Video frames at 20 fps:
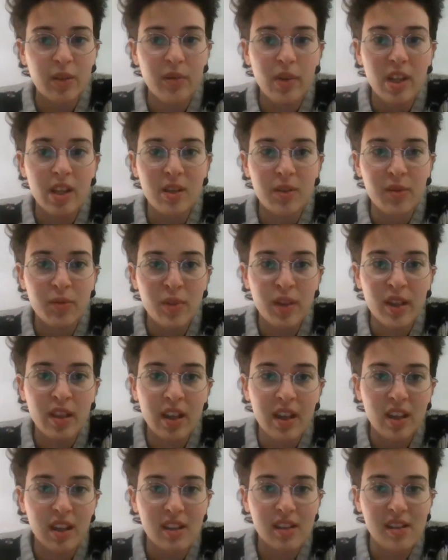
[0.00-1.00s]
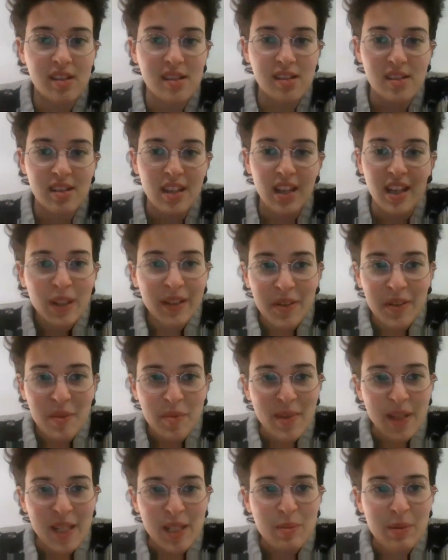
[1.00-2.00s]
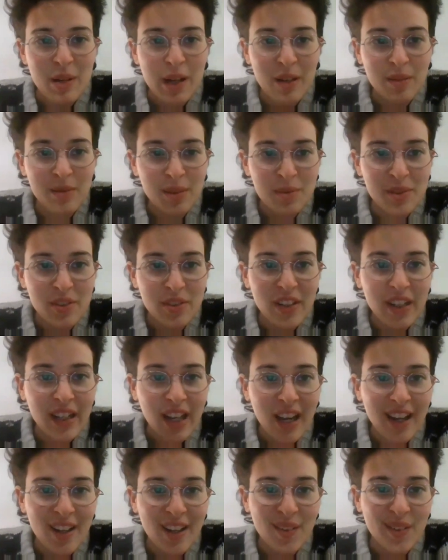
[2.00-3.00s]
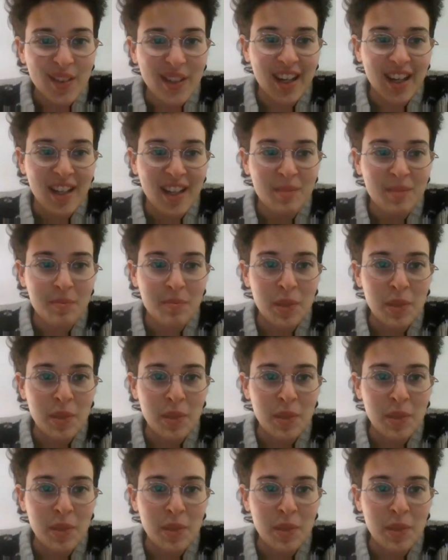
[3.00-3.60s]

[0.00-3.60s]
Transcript: I really feel like it's one of the biggest problems right now that